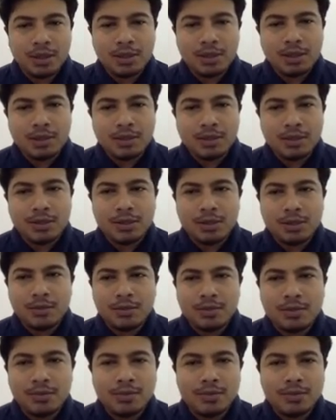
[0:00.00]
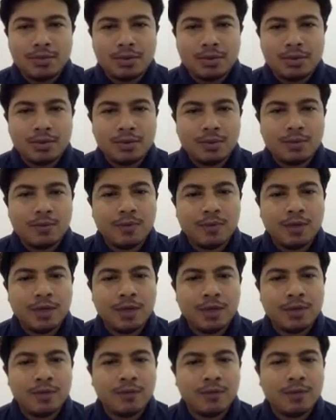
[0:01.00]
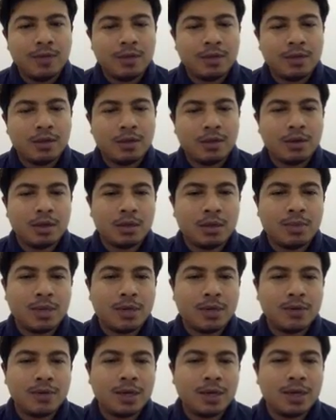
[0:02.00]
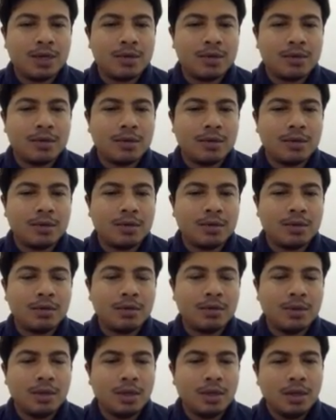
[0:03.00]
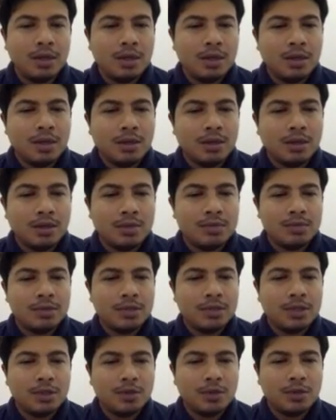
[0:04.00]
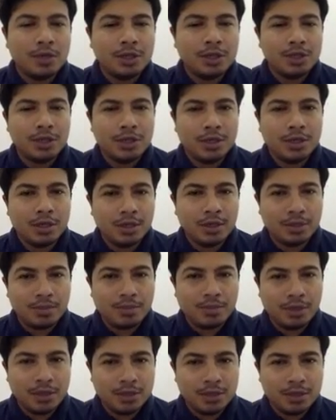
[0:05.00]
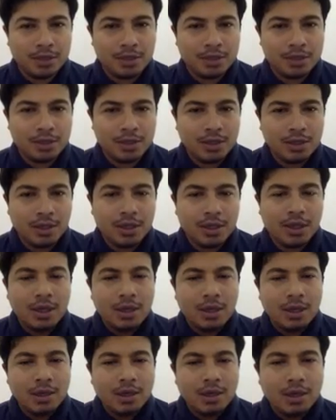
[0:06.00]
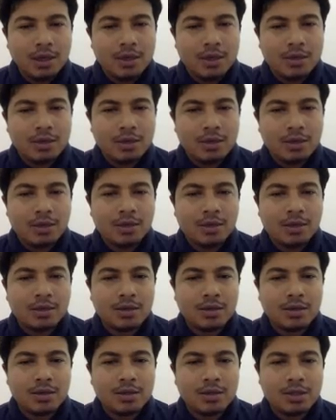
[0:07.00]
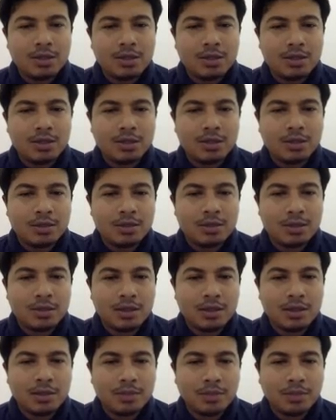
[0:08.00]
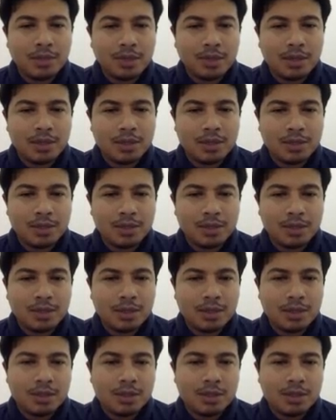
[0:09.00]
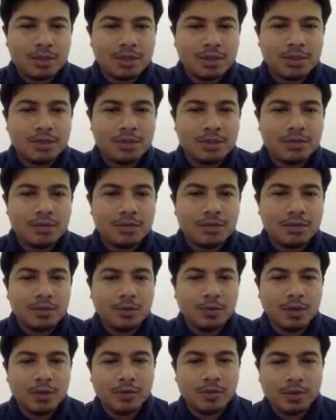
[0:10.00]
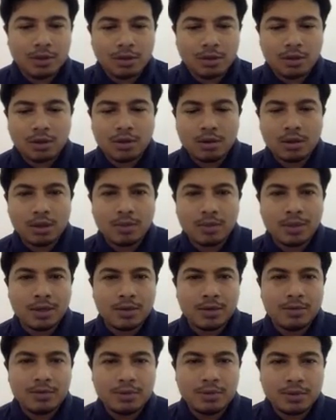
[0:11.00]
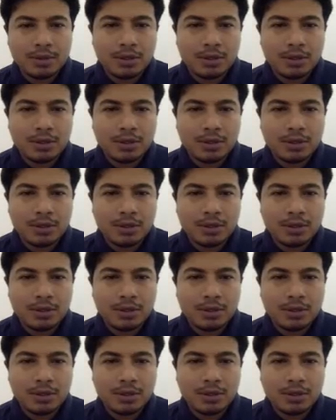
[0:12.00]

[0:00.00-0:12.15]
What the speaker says: is used when we talk about unreal situation in the present, unreal conditionals in the past is used when we talk about